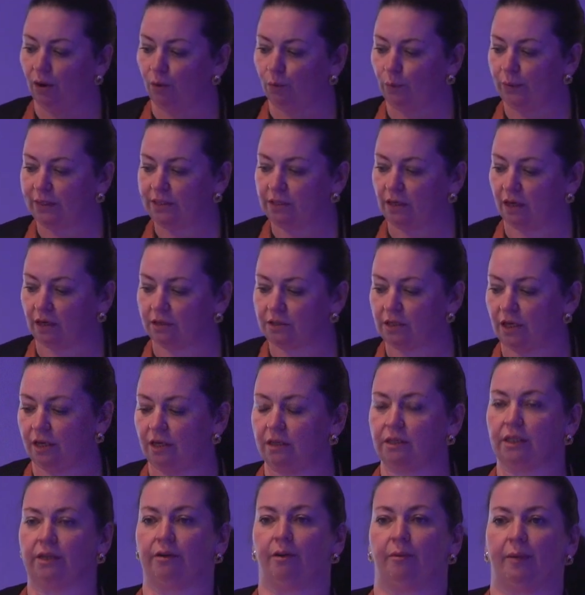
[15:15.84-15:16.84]
We talked
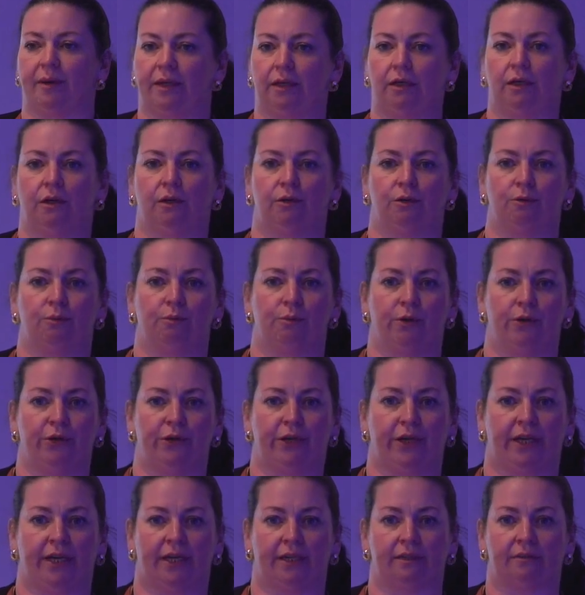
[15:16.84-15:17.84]
earlier about home
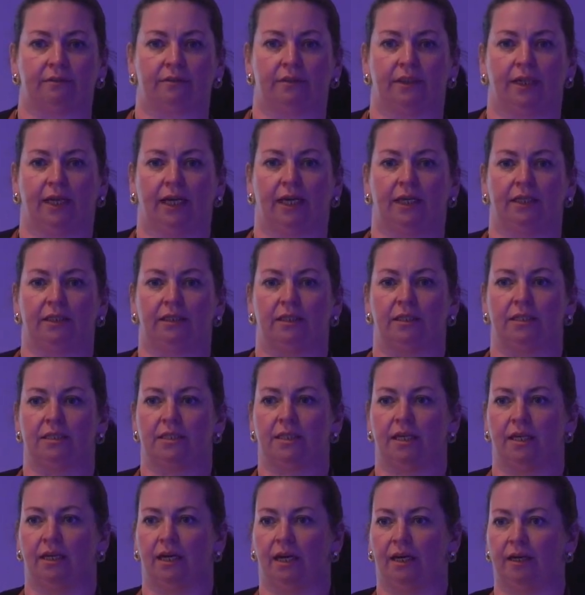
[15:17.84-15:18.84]
working, and
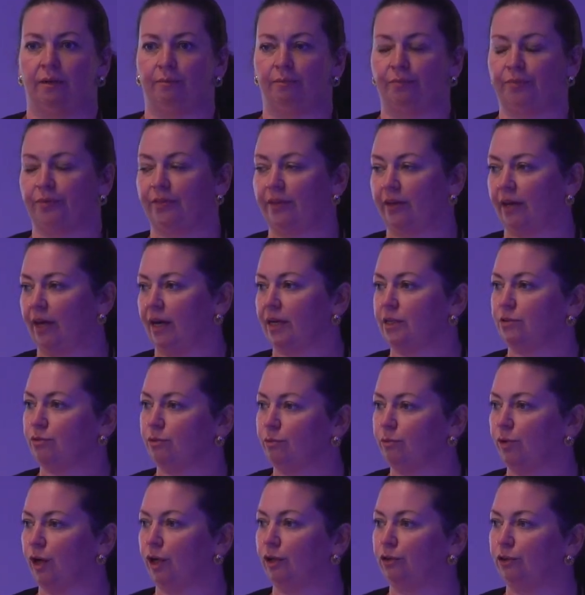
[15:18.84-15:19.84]
the guys
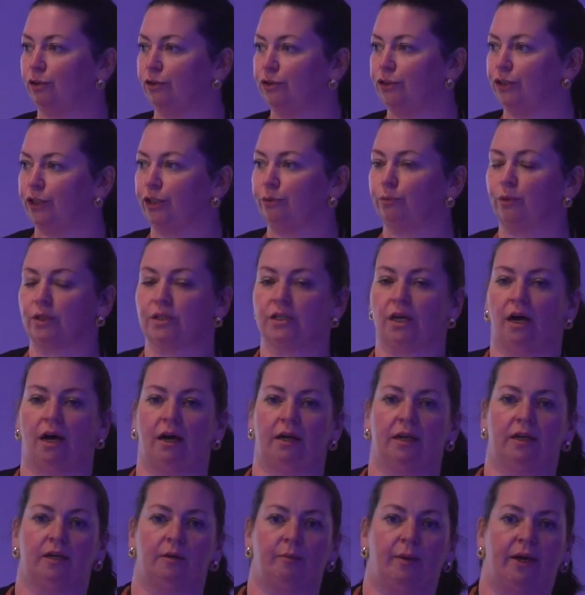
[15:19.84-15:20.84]
from Royal London were
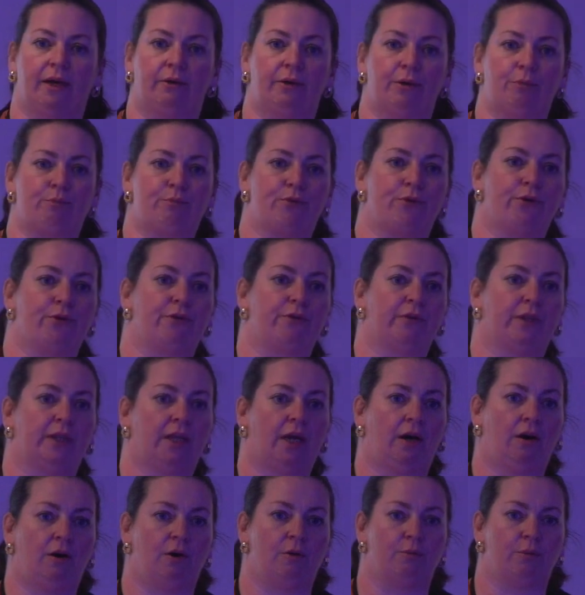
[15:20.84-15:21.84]
talking about improving
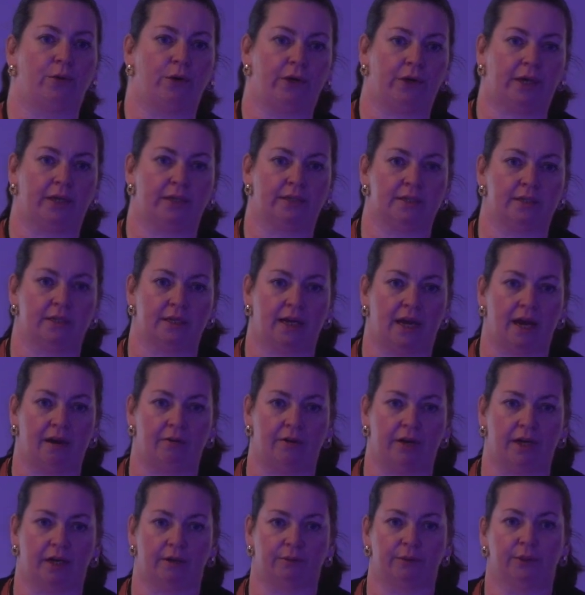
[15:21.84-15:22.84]
their home working
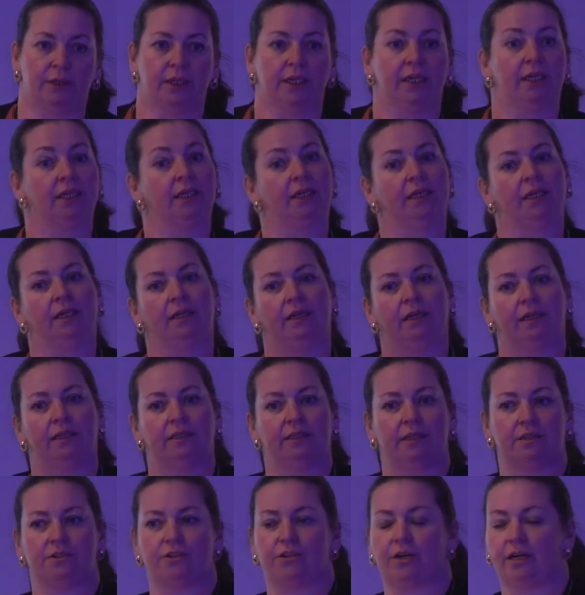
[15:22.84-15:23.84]
scenario. And
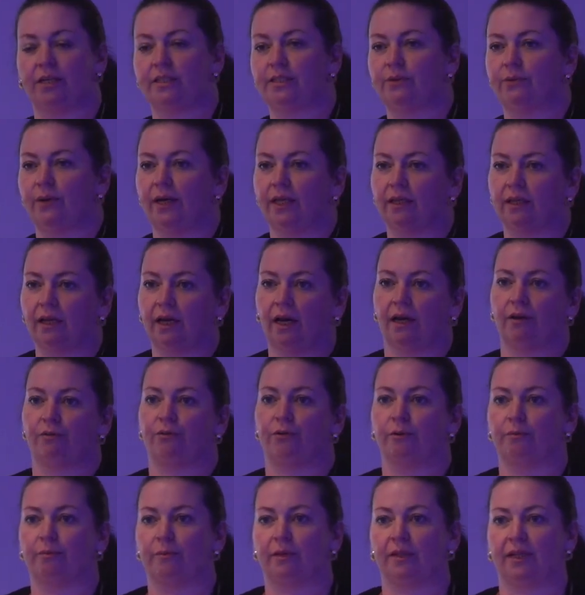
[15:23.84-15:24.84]
then straight away,
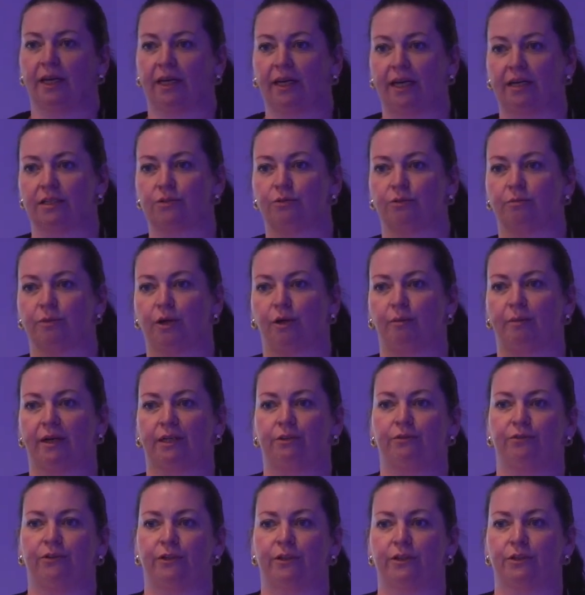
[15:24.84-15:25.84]
the guys from
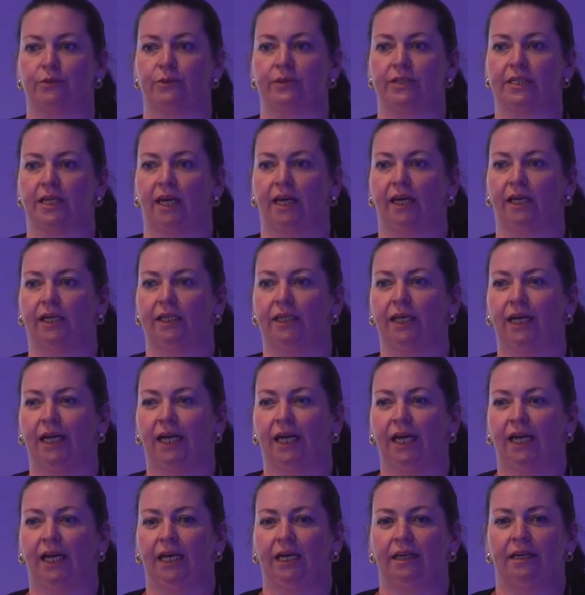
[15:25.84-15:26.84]
Nomad Foods were saying,
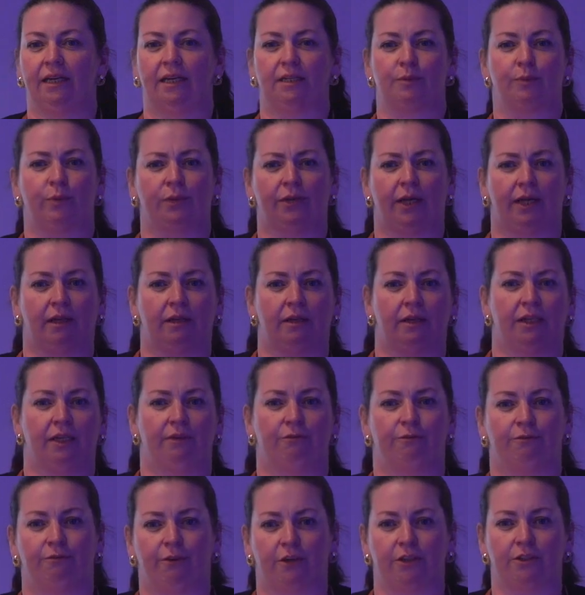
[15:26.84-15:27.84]
yes, but that can
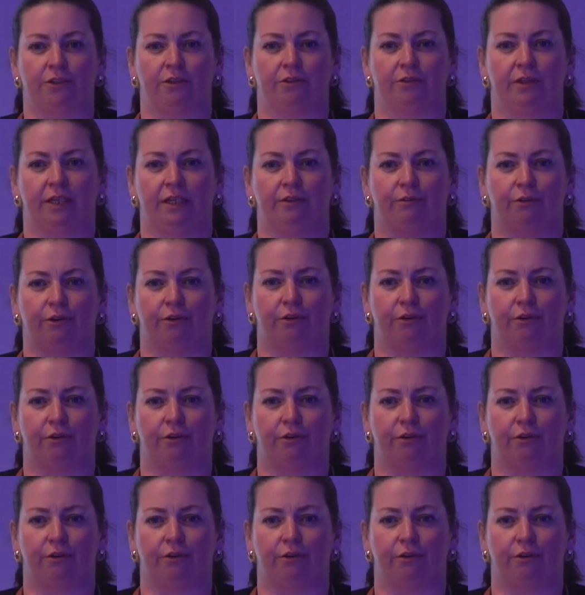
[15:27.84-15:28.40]
even foster an even